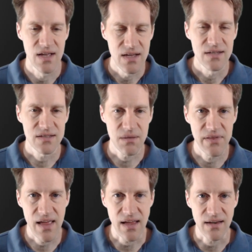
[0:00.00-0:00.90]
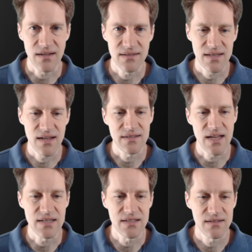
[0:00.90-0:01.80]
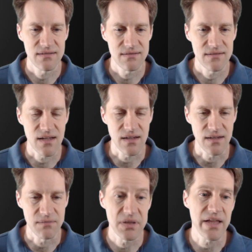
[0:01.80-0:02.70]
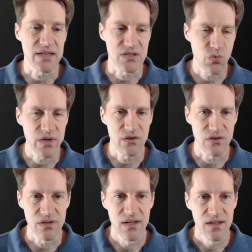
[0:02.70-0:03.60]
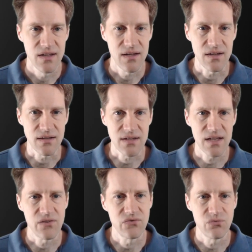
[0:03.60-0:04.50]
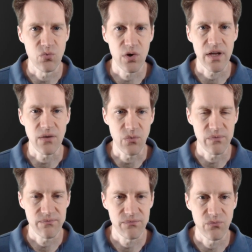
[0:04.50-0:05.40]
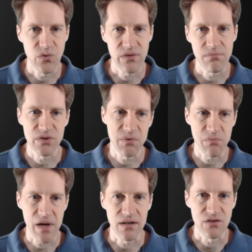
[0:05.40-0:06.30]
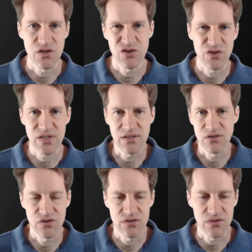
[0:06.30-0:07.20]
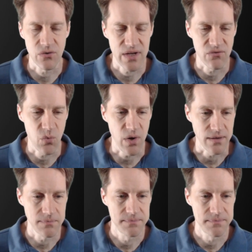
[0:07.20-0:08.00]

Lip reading: some of that, it takes place when you're kind of working with multiple monitors. You just don't have one.